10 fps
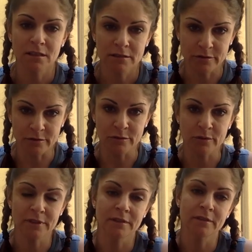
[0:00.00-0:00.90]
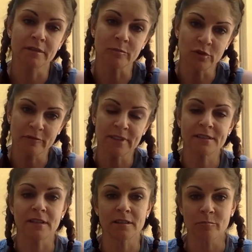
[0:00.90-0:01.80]
to the
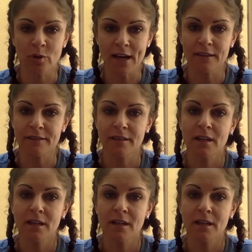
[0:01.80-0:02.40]
movements and the breath,